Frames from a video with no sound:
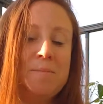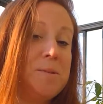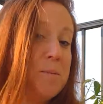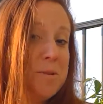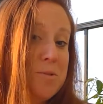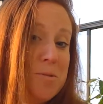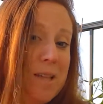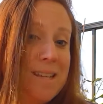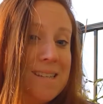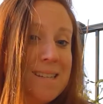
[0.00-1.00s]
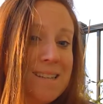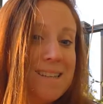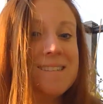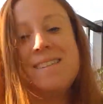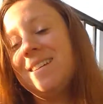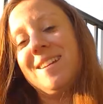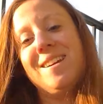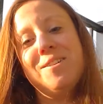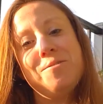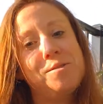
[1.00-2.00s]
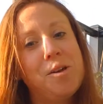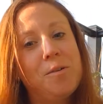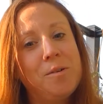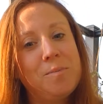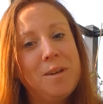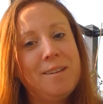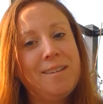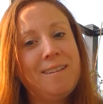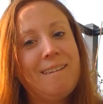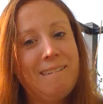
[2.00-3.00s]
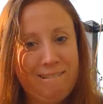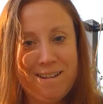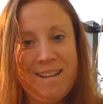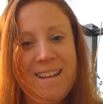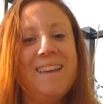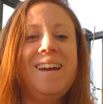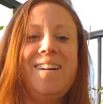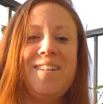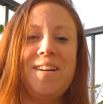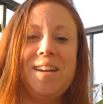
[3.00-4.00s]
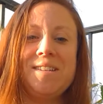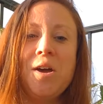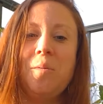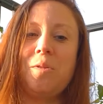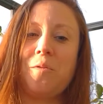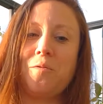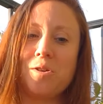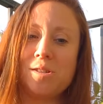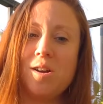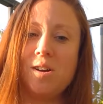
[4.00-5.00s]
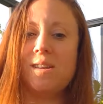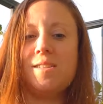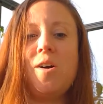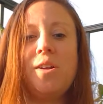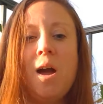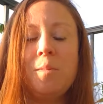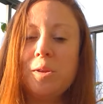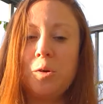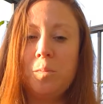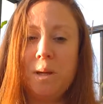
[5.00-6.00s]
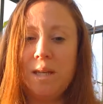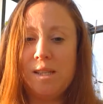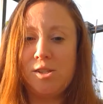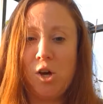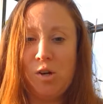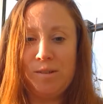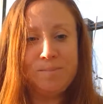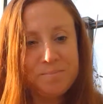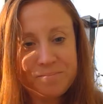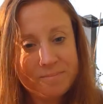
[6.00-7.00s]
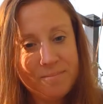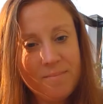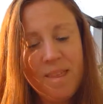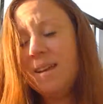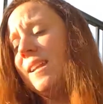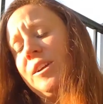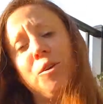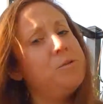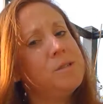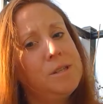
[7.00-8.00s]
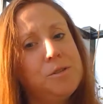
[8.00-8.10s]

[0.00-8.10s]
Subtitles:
So would you like to sing a new song with me? You would? All right. Well, the first song is called I'm a Little Bean Song, and it goes to